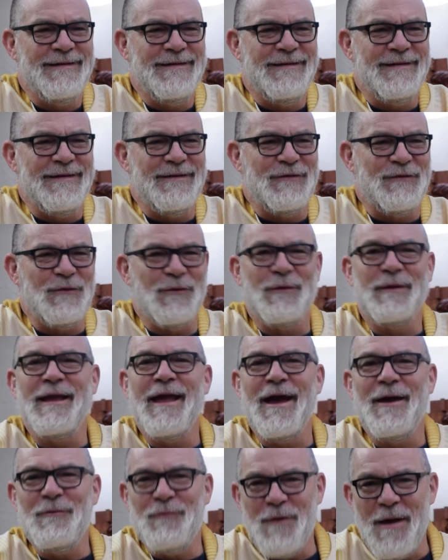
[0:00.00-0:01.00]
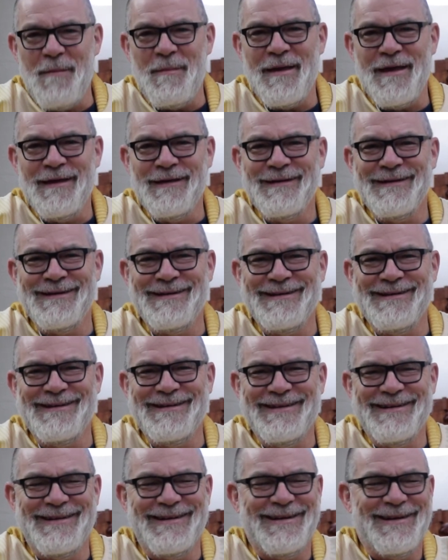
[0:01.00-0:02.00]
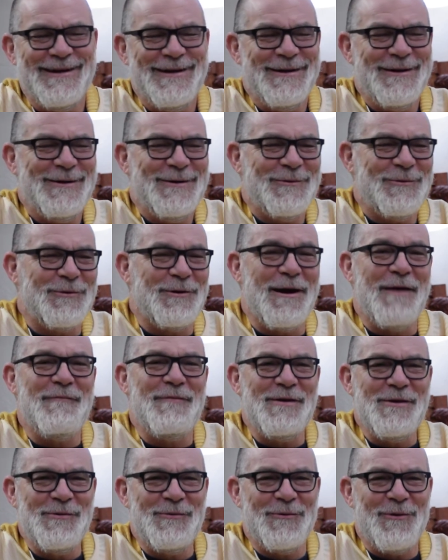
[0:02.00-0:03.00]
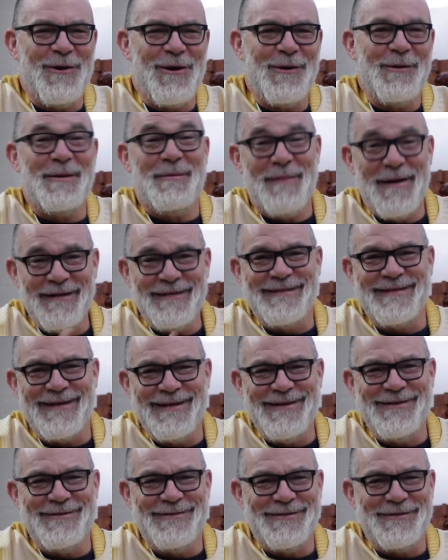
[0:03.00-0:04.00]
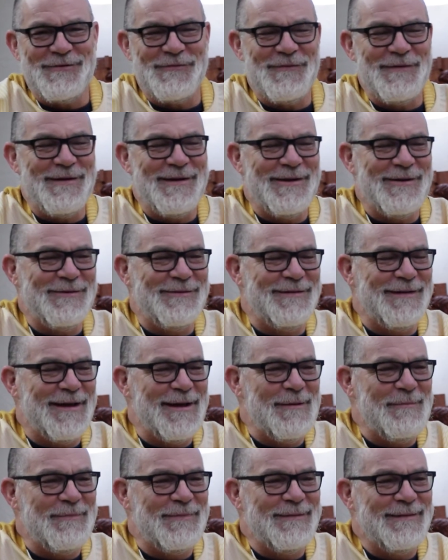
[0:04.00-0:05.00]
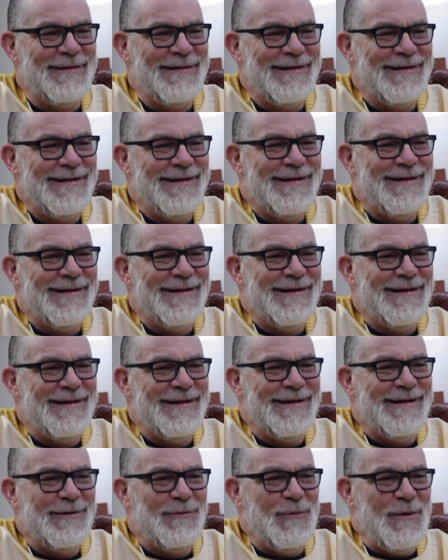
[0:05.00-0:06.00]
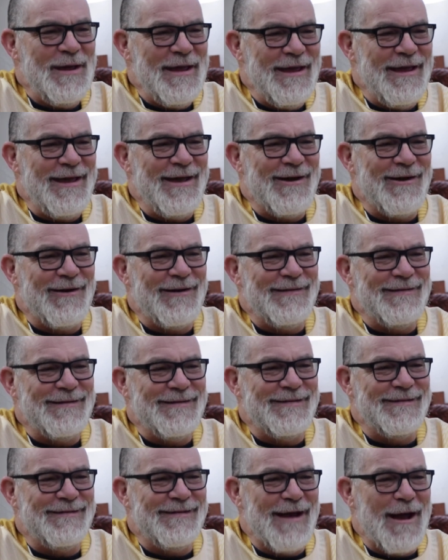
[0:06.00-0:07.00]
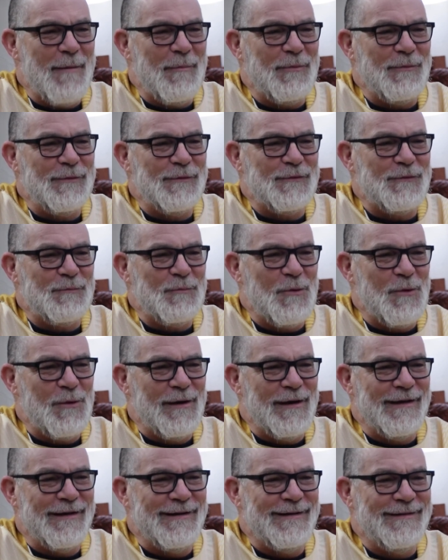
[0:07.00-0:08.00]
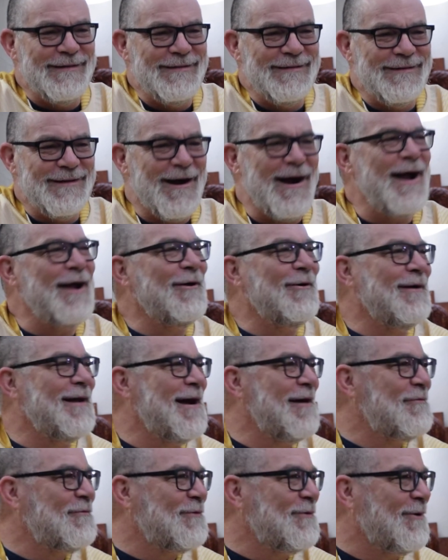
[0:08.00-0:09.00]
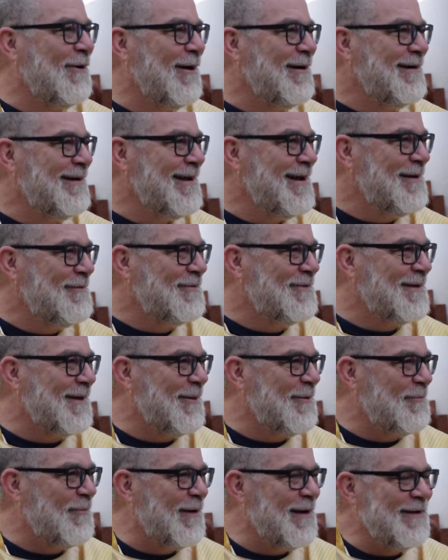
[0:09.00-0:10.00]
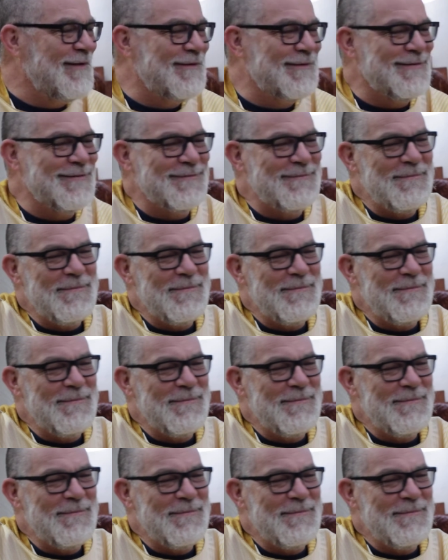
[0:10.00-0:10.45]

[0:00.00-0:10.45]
And so Ken, Remy, wherever you are, we might send you this videotape. We here at this chapel this morning, tired after our day of celebration,